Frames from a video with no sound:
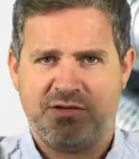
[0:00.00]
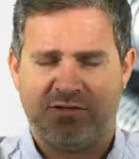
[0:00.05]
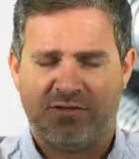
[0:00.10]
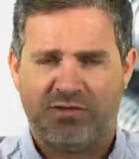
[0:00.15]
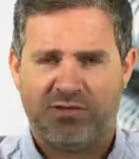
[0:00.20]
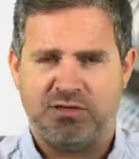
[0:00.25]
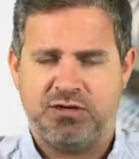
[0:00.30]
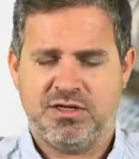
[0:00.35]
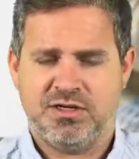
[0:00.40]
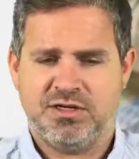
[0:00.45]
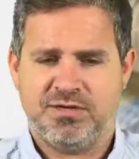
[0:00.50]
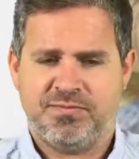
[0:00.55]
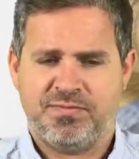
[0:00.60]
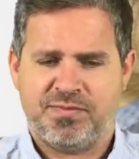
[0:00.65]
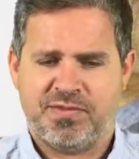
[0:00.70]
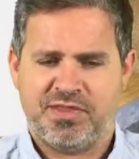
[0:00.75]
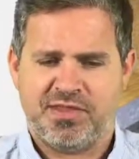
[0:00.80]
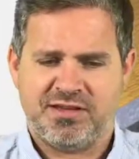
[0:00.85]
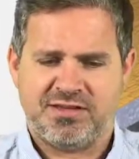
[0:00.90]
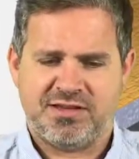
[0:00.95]
So
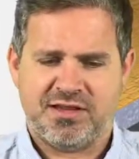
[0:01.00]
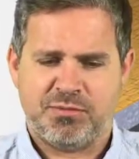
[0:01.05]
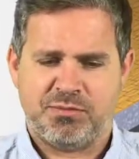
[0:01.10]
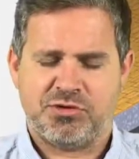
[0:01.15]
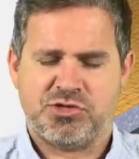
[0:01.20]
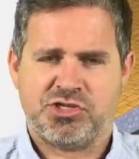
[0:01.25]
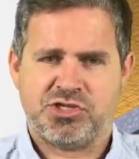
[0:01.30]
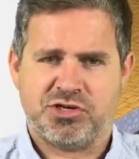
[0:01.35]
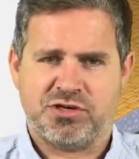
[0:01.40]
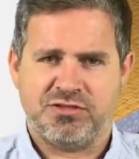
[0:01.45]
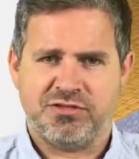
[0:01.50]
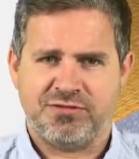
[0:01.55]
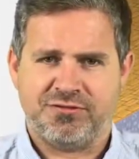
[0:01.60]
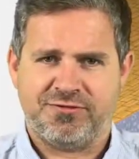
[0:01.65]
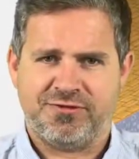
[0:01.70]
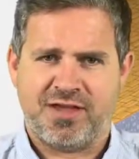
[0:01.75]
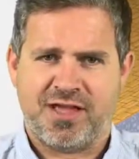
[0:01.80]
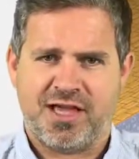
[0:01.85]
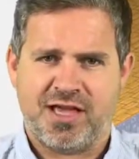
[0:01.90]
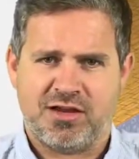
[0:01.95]
the temperature and the
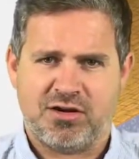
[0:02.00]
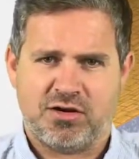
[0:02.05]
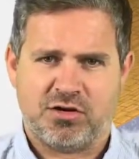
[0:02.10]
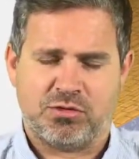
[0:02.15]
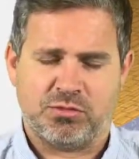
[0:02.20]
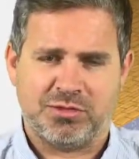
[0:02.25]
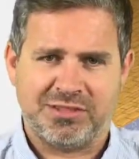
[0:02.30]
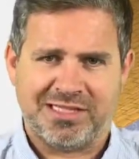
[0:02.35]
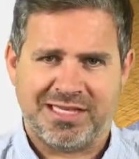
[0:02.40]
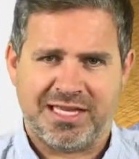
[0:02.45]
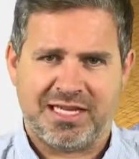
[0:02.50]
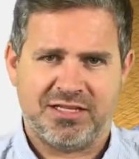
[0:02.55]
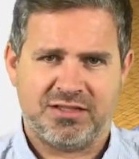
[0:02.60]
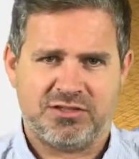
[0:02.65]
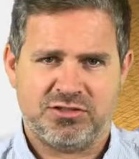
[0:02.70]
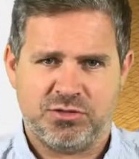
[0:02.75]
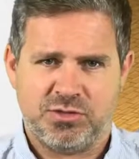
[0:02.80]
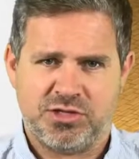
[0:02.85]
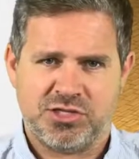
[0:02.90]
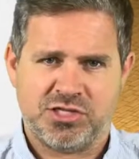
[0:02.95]
fan are related
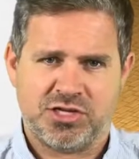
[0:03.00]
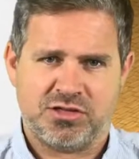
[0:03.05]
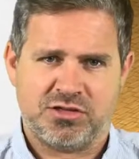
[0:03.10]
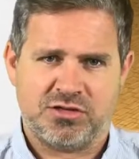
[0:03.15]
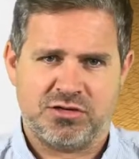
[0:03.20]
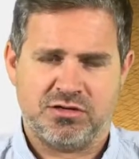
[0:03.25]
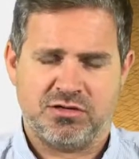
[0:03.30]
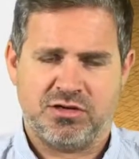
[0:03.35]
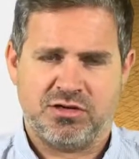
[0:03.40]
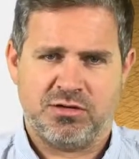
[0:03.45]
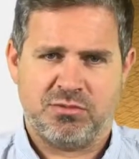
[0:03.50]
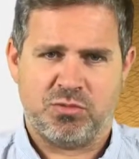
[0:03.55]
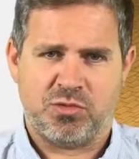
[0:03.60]
to each other.